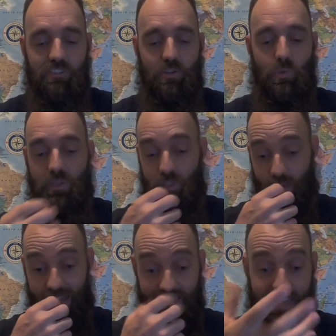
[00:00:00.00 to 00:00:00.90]
So when
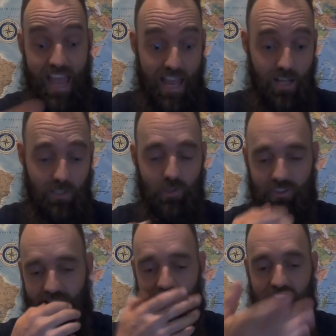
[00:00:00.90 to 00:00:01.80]
you
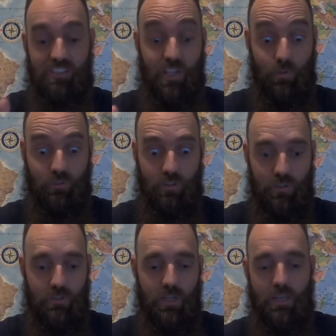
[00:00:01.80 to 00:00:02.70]
exhale
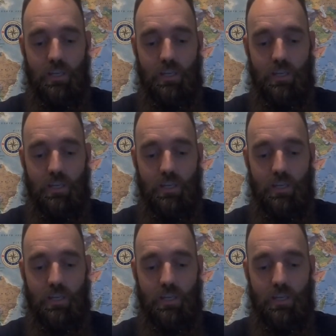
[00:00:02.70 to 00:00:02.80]
CO2,